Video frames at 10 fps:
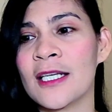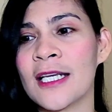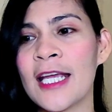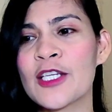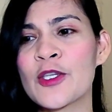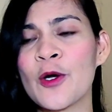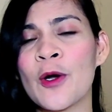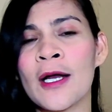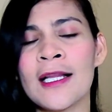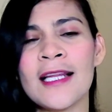Okay,
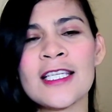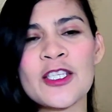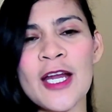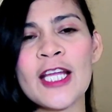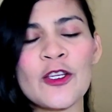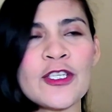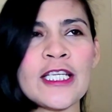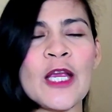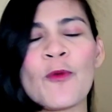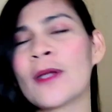so let's try to
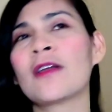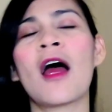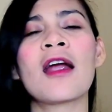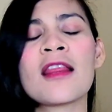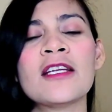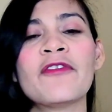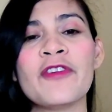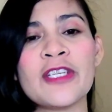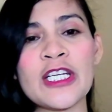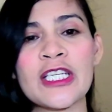see what are the
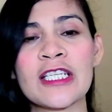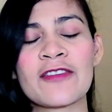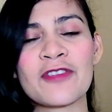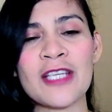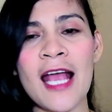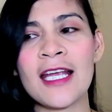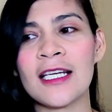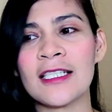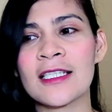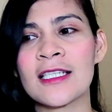definitions of
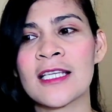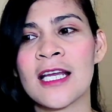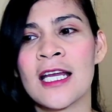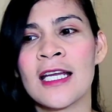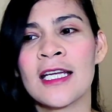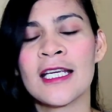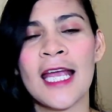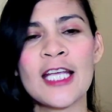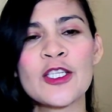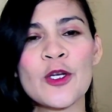science.
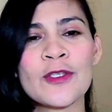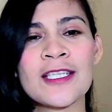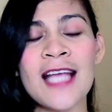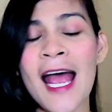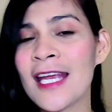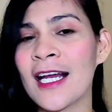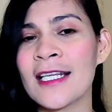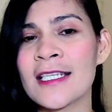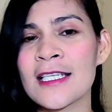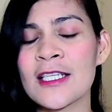Okay, so
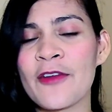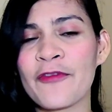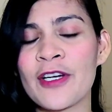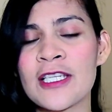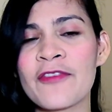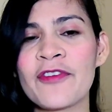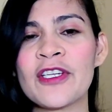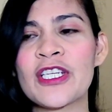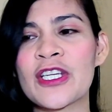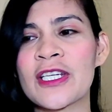science, the first
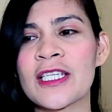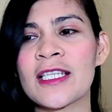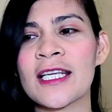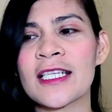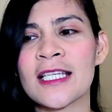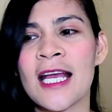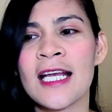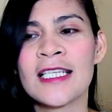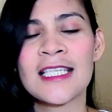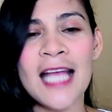definition is this:
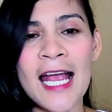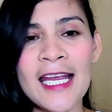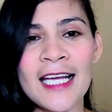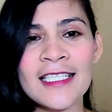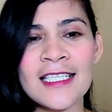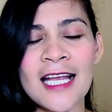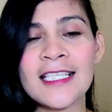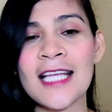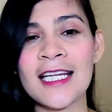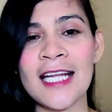science
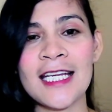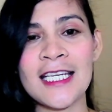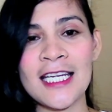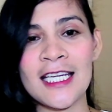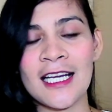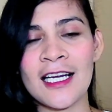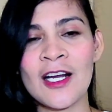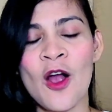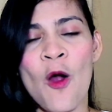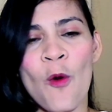as an idea.
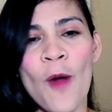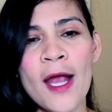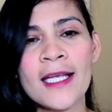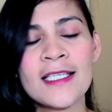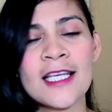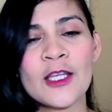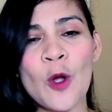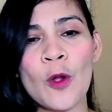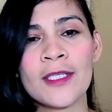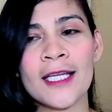Why is it
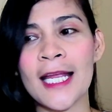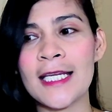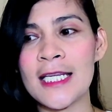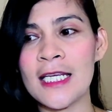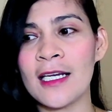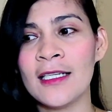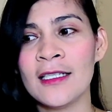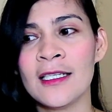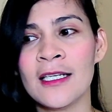called an idea?